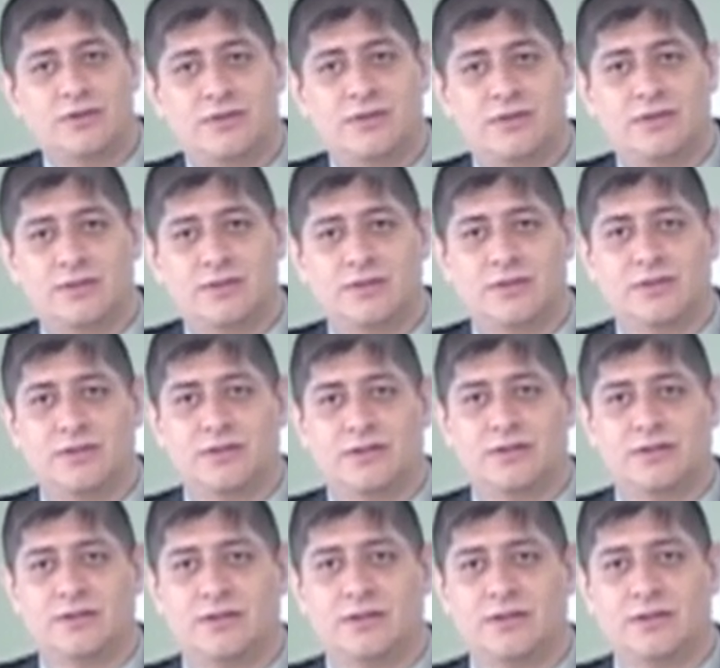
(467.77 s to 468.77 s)

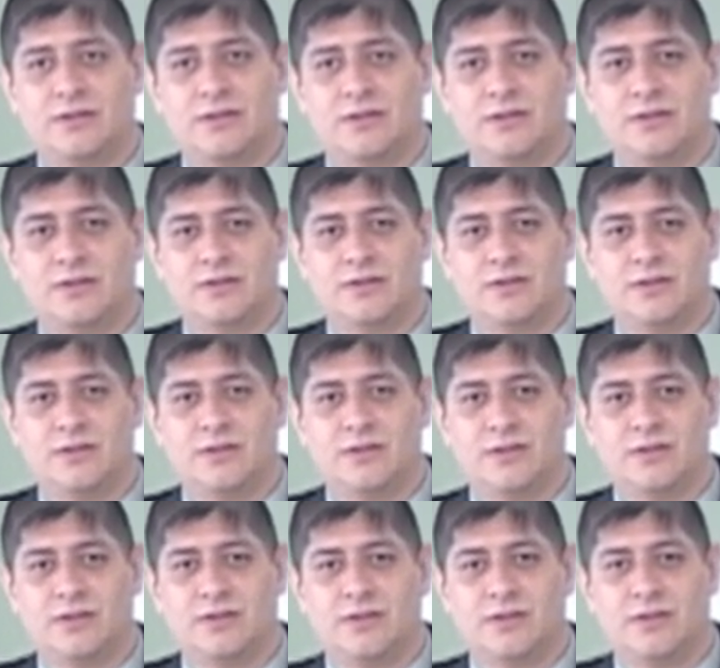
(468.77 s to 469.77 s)

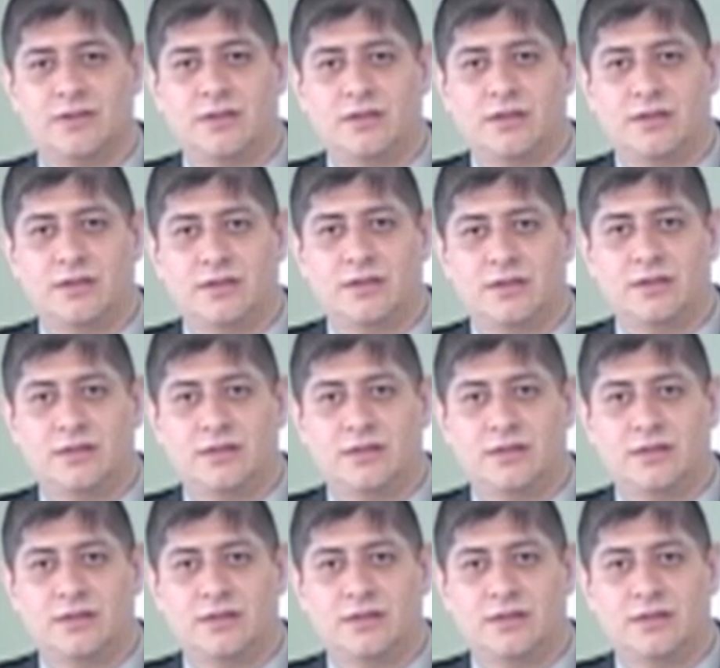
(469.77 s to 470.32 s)
[no speech]